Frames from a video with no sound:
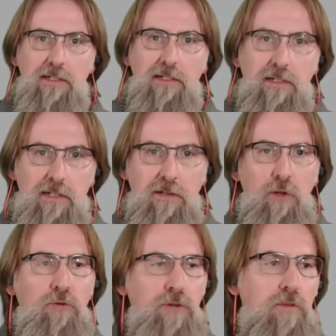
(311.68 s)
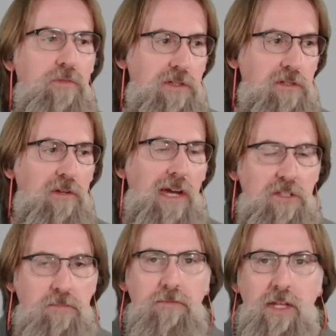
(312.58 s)
little nervous. I
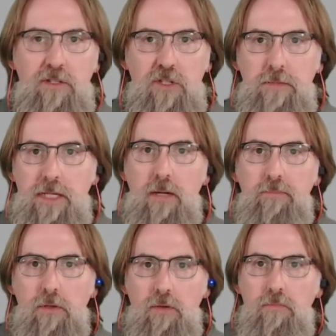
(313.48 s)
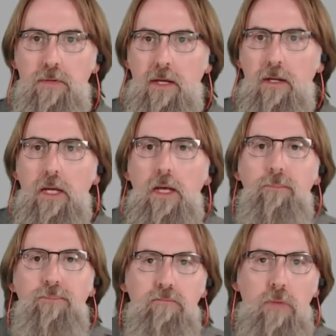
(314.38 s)
tend to speed up a little bit.
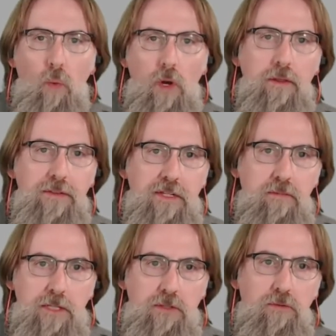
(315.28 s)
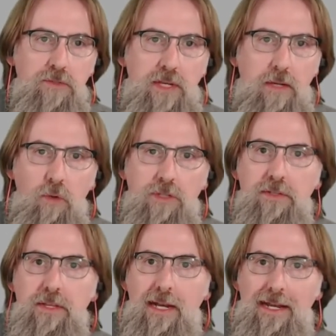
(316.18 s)
But one of the things my student said was
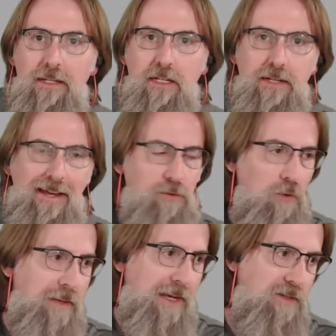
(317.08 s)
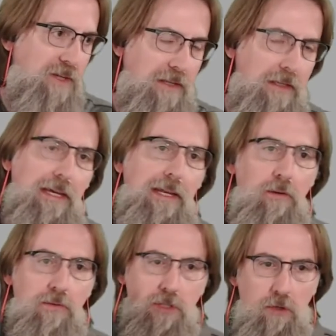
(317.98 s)
that I did natural pacing and I
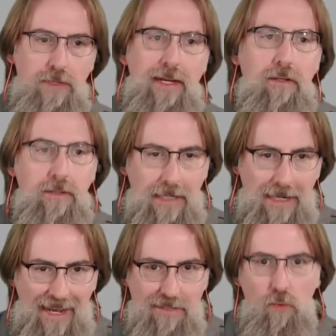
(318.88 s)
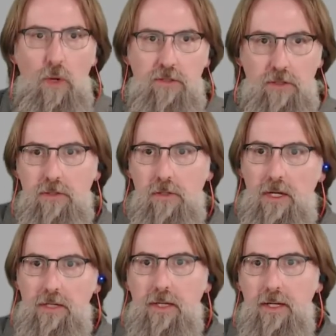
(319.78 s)
slowed down and I asked questions a lot
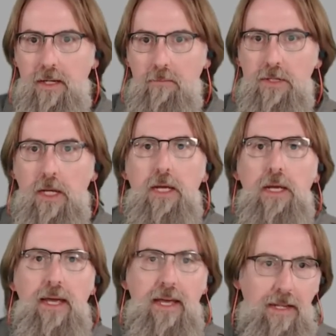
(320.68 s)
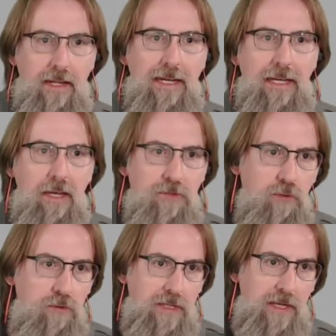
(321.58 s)
of times. And then I gave
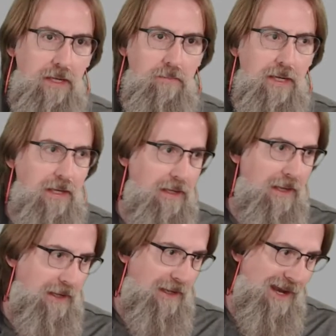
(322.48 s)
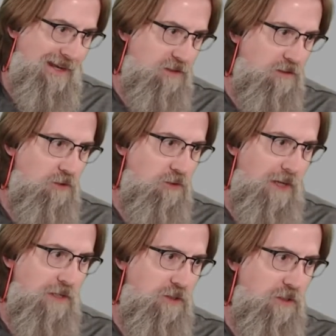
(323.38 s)
students time to ask those
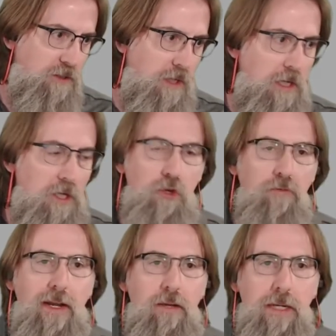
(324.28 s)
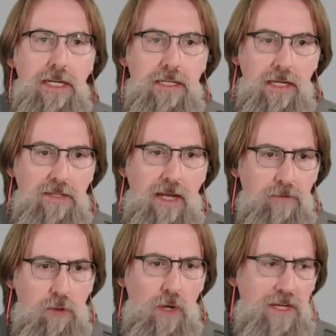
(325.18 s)
questions. So if anybody does have a
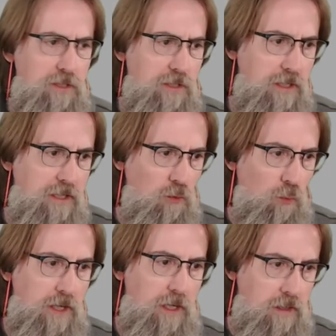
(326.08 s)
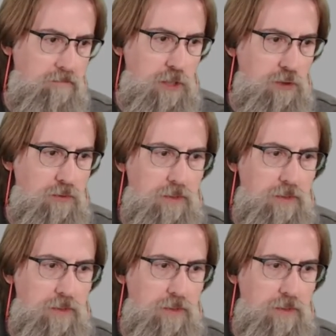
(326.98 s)
question and you want to unmute,